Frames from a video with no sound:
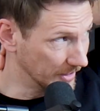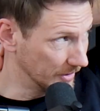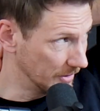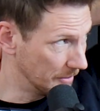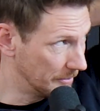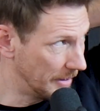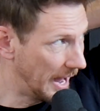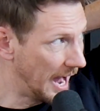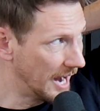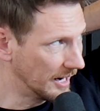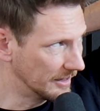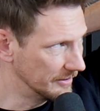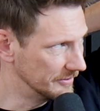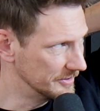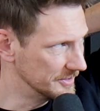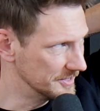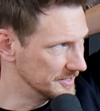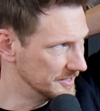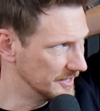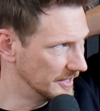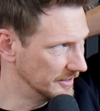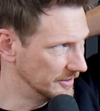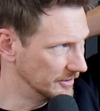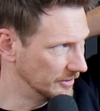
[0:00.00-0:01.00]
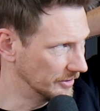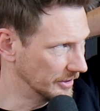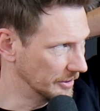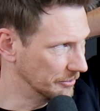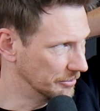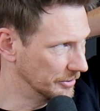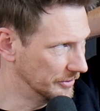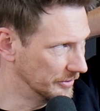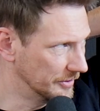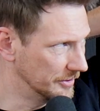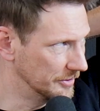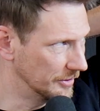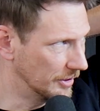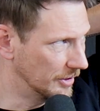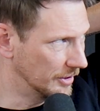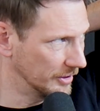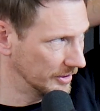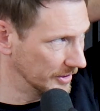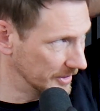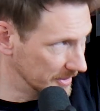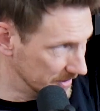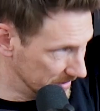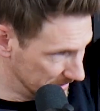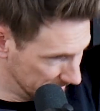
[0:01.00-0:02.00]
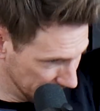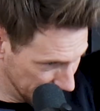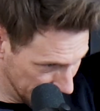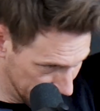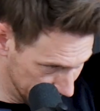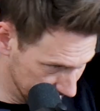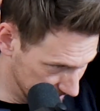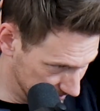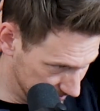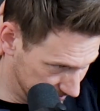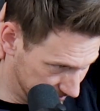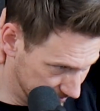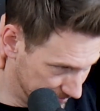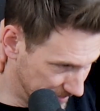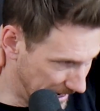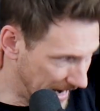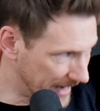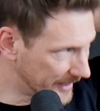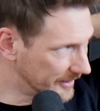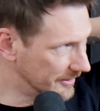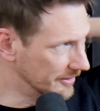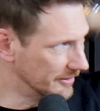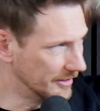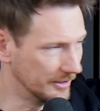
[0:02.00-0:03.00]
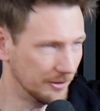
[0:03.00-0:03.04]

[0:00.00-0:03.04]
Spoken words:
on the back of his, like put the dog on his kind of back here.